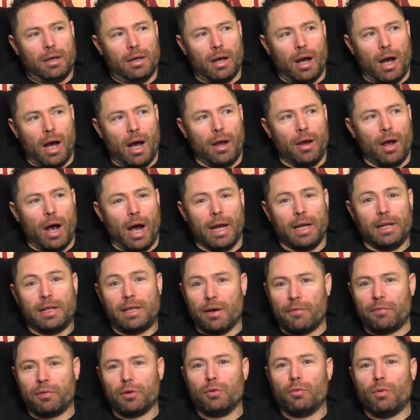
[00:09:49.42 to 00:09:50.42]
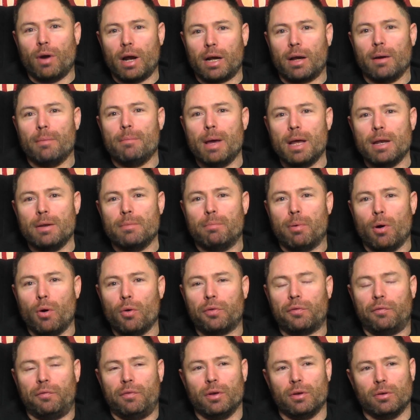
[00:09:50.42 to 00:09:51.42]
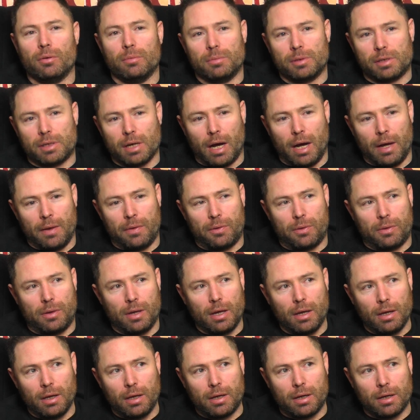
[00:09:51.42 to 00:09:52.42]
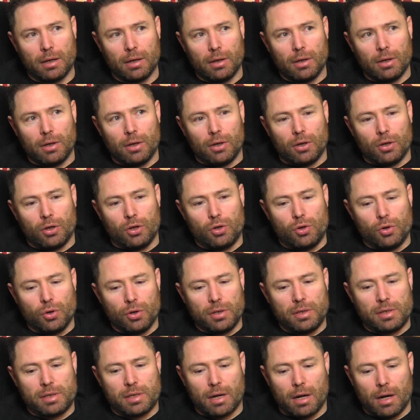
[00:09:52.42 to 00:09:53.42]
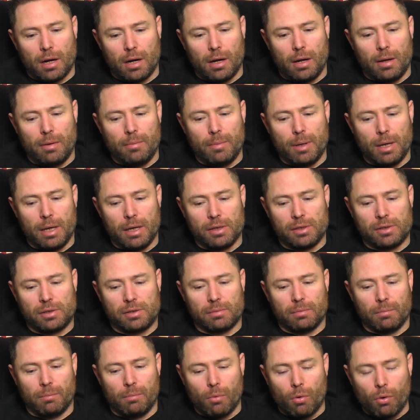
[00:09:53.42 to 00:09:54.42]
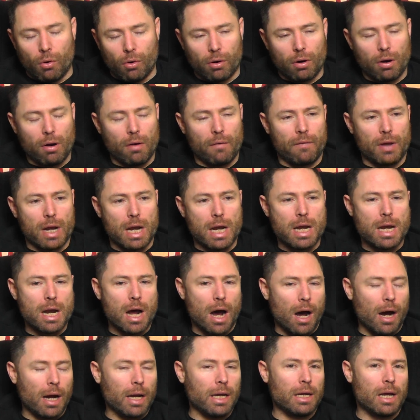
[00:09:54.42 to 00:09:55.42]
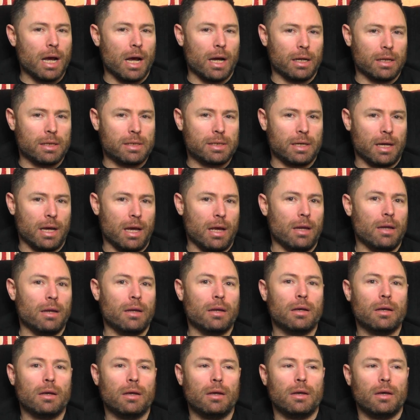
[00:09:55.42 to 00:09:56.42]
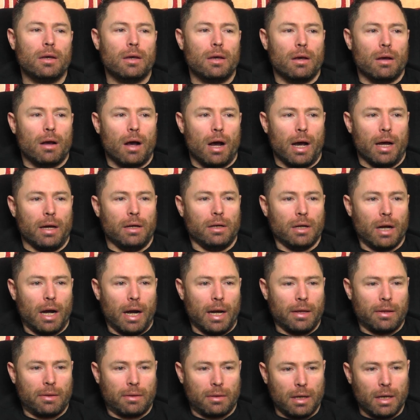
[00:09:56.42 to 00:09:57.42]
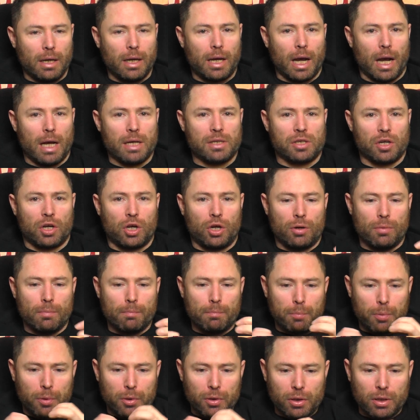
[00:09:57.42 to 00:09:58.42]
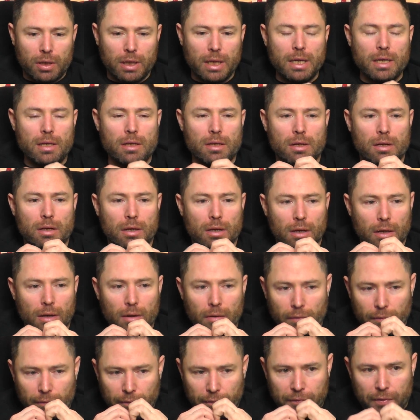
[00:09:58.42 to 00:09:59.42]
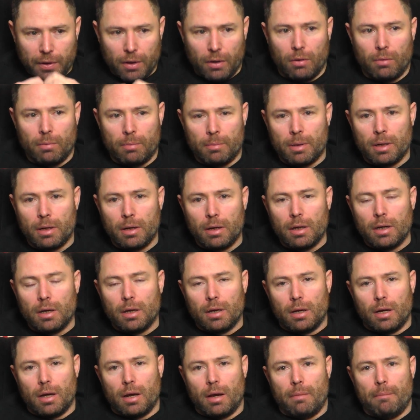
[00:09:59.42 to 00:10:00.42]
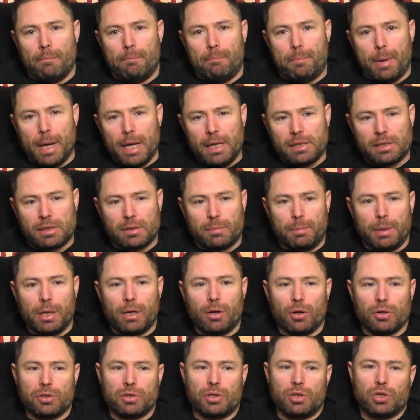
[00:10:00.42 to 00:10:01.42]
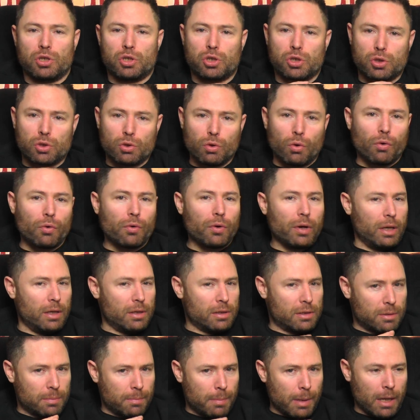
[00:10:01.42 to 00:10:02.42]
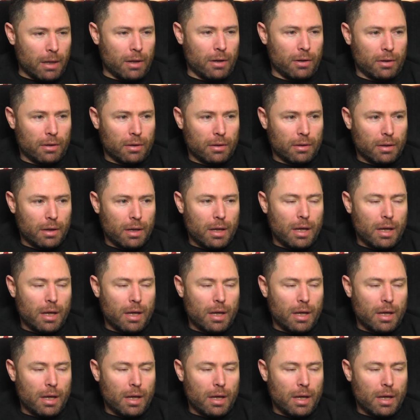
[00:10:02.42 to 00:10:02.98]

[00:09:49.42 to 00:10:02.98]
I definitely recommend both films. I think Good Time is more of a 9 out of 10. I think as a complete film, based because the story is better